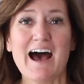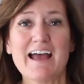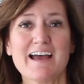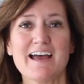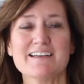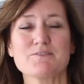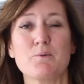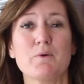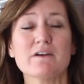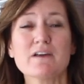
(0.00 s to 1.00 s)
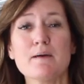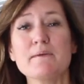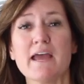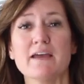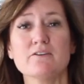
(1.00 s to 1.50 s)
Hi guys, we're
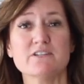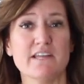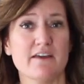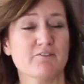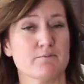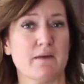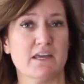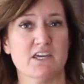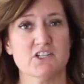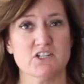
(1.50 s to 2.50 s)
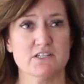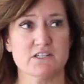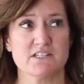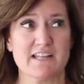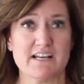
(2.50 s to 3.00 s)
coming at you today from my
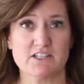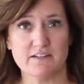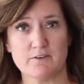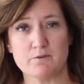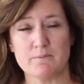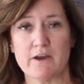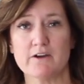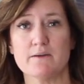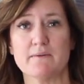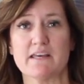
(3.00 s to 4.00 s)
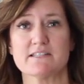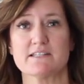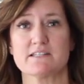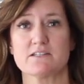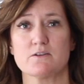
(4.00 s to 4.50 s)
kitchen / living room area because
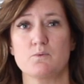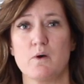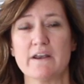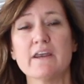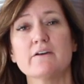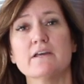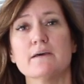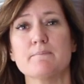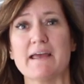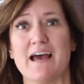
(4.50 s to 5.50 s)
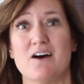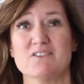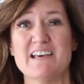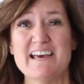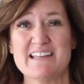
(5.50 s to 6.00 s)
this is the one area in my
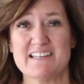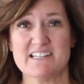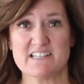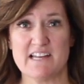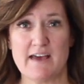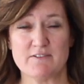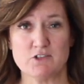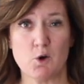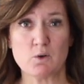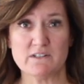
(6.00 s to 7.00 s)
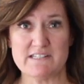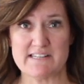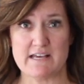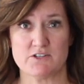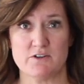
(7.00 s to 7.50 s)
house that doesn't have a total
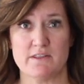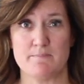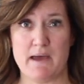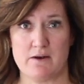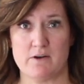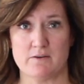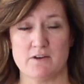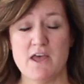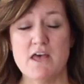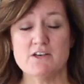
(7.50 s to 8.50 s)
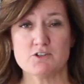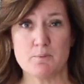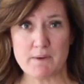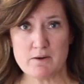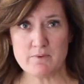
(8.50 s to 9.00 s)
disaster in the background.
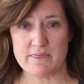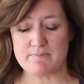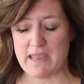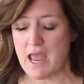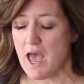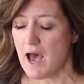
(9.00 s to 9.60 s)
So bear with me.